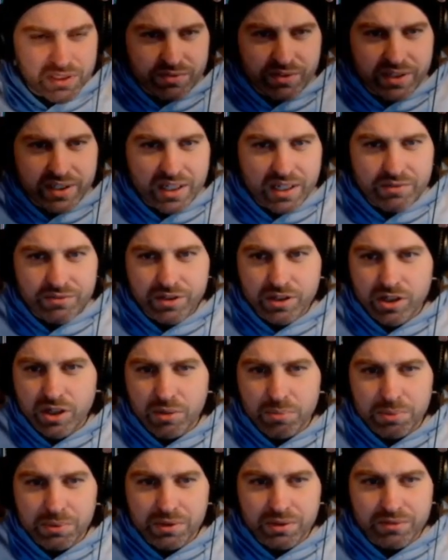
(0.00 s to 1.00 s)
I have a
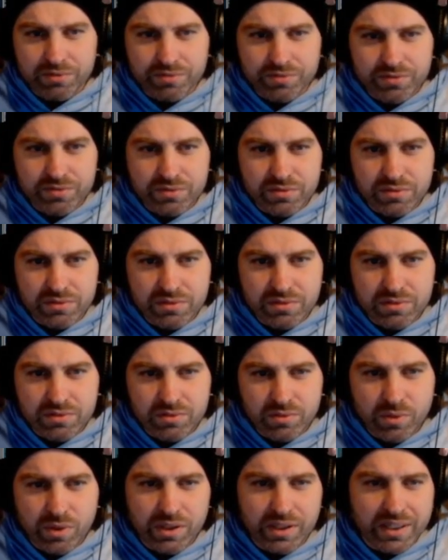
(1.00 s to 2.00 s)
couple of,
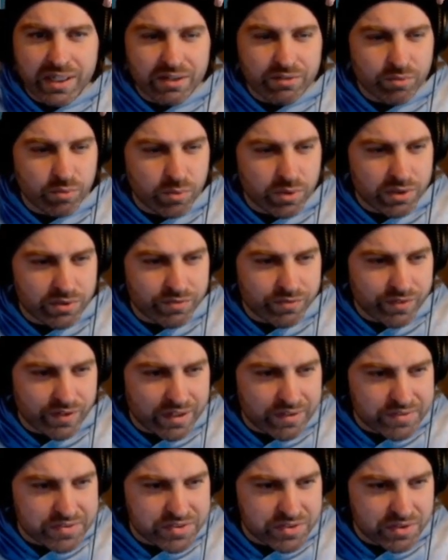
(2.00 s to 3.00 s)
well, I have one
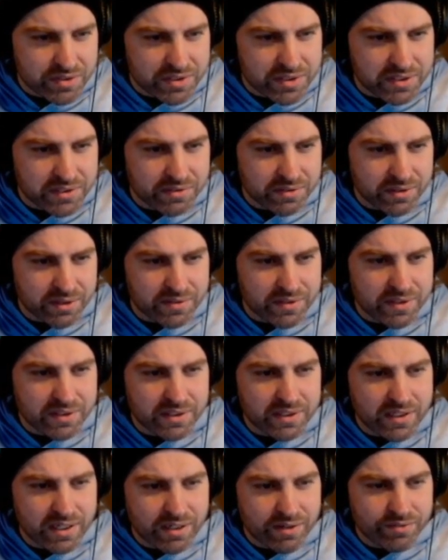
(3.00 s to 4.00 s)
5-star here, and then I
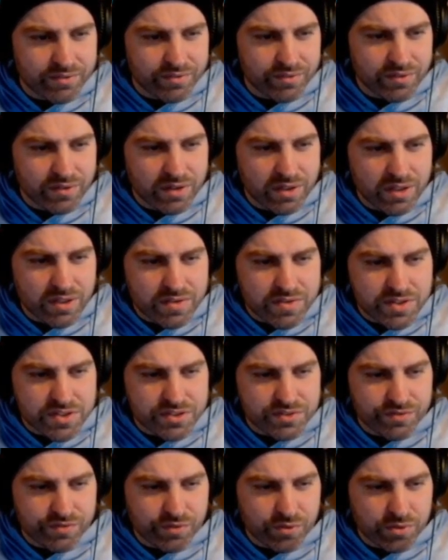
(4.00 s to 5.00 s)
have this
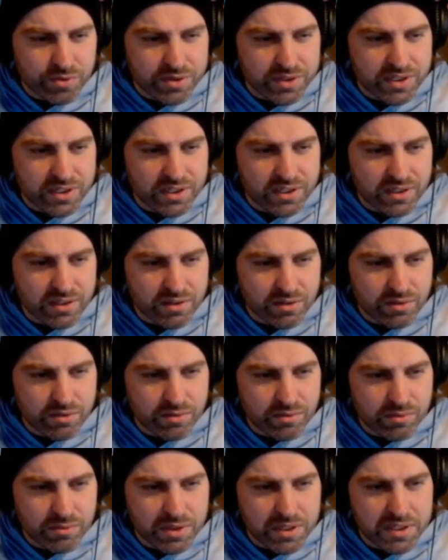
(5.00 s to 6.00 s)
40
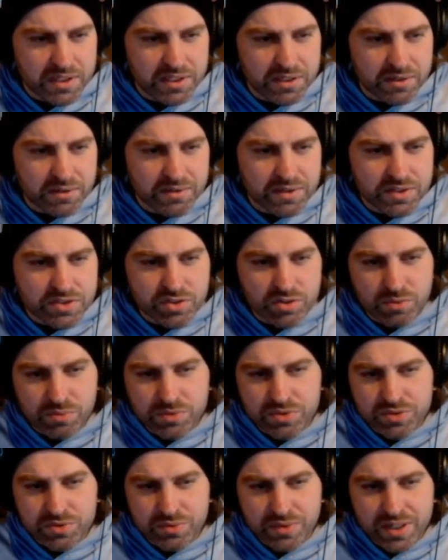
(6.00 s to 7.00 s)
right here that's
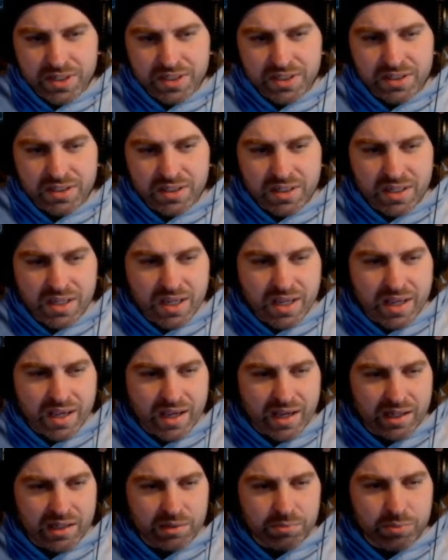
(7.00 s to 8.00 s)
almost ready,
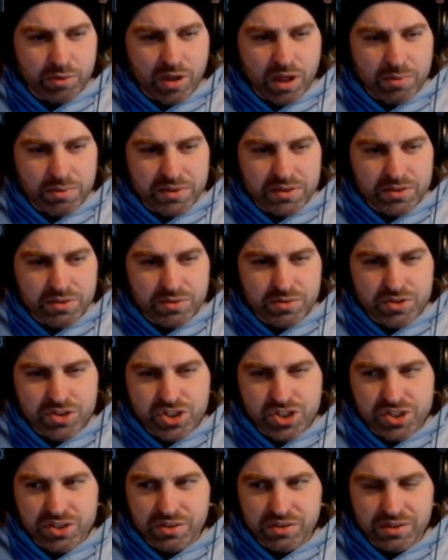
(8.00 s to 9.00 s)
and I'll probably use
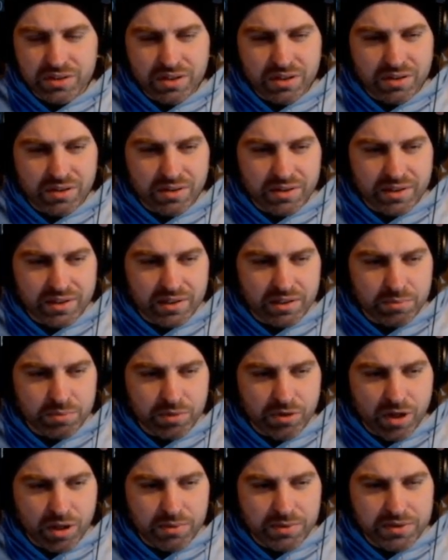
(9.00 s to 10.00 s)
Shield Guard, and I'll
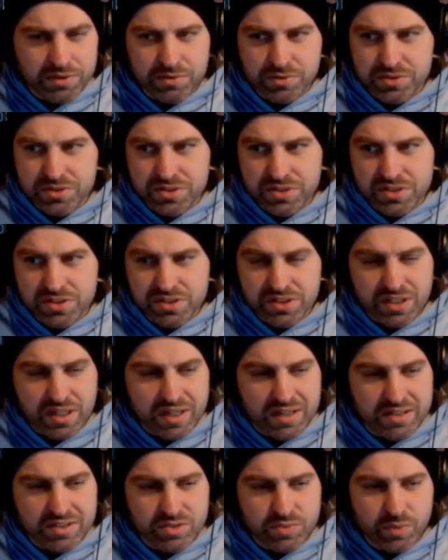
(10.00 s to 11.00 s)
probably use this guy
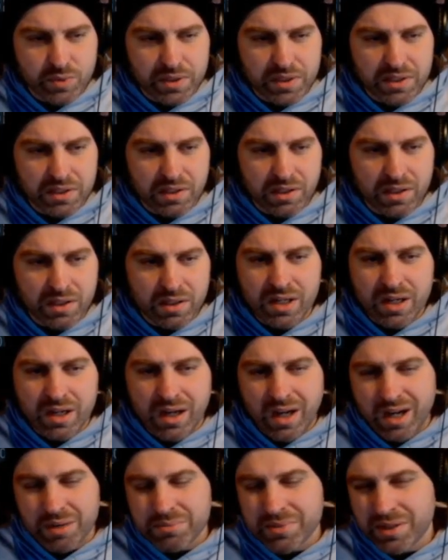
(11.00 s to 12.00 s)
as well.
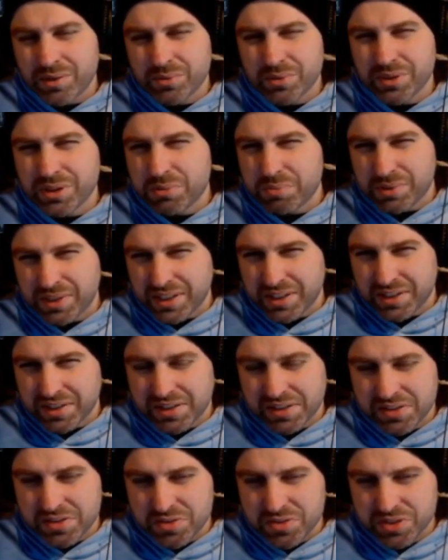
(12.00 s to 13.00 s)
I'm not really planning
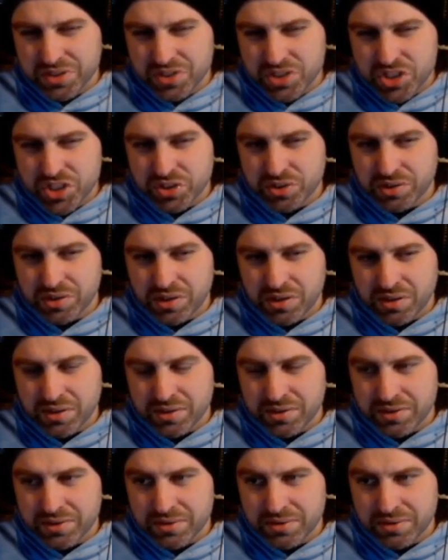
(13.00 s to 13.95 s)
on using Shield Guard.